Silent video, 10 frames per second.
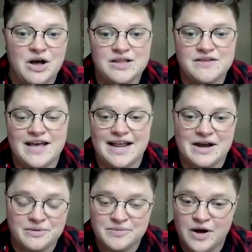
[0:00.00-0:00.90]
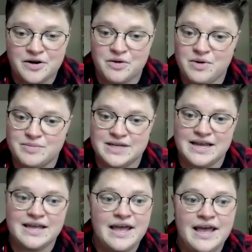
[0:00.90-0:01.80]
all of that out on our
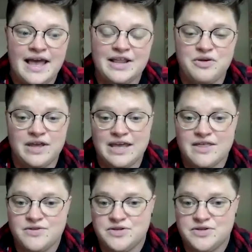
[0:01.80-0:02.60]
website, and you can get